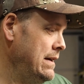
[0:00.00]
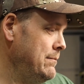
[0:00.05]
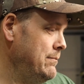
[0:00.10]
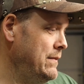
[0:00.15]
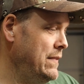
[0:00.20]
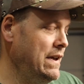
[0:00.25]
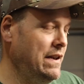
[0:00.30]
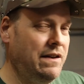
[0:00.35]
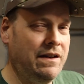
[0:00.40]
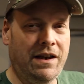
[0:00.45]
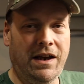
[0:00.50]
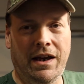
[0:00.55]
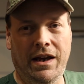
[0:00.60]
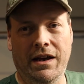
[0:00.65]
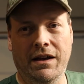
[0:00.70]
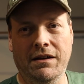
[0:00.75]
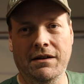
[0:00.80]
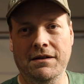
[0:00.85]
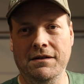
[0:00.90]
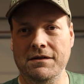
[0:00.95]
but
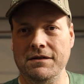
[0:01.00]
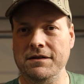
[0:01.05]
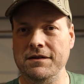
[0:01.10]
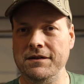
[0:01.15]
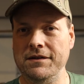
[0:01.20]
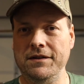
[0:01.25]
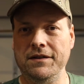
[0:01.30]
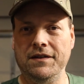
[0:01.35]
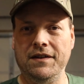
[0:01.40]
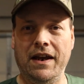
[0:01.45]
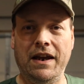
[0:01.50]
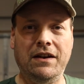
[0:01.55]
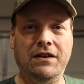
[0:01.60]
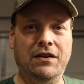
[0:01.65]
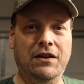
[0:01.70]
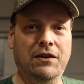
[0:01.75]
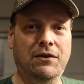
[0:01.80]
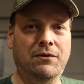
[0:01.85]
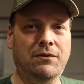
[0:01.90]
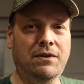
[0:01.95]
uh, stay
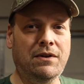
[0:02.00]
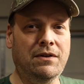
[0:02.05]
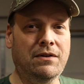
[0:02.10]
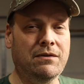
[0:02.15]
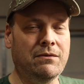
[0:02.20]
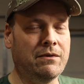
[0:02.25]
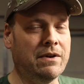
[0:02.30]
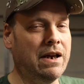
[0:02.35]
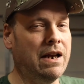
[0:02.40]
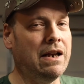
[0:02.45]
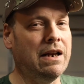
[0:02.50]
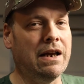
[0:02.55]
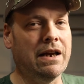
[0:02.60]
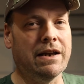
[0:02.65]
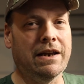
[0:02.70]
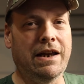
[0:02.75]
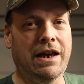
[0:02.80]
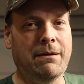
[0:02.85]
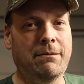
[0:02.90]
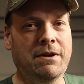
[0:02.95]
tuned we got a
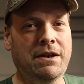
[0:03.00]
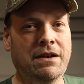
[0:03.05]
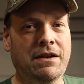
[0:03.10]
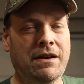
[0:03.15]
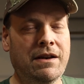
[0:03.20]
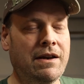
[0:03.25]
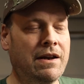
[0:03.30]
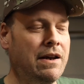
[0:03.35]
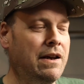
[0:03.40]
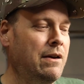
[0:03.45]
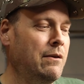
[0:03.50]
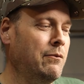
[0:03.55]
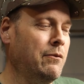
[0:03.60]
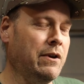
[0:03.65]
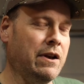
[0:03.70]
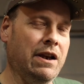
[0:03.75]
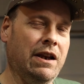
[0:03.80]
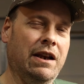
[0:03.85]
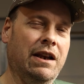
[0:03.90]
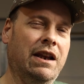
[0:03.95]
lot coming
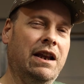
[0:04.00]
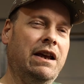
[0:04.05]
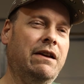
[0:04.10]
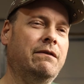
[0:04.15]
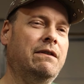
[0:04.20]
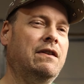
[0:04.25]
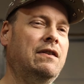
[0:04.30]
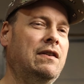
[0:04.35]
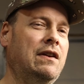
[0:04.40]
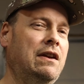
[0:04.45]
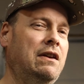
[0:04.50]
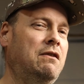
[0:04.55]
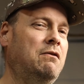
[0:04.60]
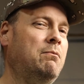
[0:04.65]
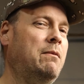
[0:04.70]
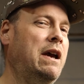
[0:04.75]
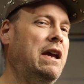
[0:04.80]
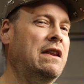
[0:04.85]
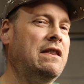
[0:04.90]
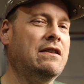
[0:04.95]
would love to see you
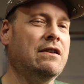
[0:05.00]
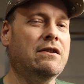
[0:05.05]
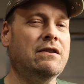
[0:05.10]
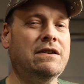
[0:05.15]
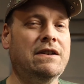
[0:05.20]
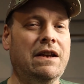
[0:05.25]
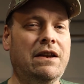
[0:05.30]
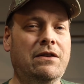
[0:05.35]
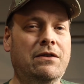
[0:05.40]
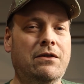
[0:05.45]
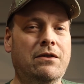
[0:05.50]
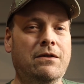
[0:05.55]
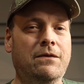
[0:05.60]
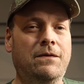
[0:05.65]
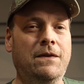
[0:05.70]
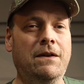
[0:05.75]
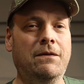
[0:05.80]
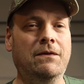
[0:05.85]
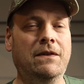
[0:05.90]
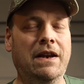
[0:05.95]
may 13th through the
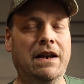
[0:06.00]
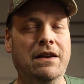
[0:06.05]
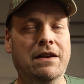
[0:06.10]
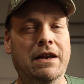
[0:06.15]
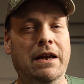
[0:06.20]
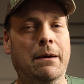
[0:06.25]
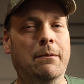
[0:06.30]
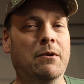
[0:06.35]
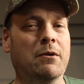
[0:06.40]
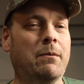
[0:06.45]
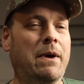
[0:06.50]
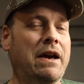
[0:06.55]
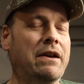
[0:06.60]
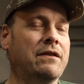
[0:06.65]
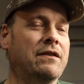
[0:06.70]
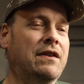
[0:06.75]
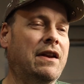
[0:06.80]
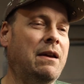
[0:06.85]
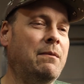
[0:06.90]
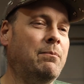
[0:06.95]
15th coming to
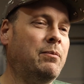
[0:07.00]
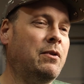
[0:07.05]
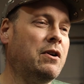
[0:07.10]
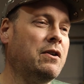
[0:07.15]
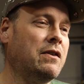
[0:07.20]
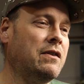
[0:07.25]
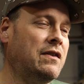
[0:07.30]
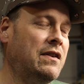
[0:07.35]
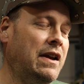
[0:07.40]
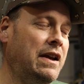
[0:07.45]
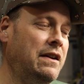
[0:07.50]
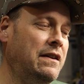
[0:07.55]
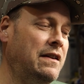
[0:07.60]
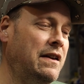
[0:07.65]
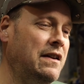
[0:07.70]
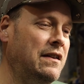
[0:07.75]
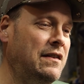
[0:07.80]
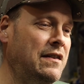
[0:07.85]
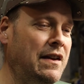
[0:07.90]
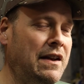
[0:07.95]
mountain state park state of
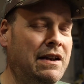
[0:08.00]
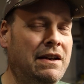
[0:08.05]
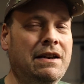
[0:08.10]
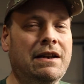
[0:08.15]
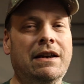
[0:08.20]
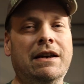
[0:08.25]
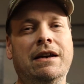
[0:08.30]
tennessee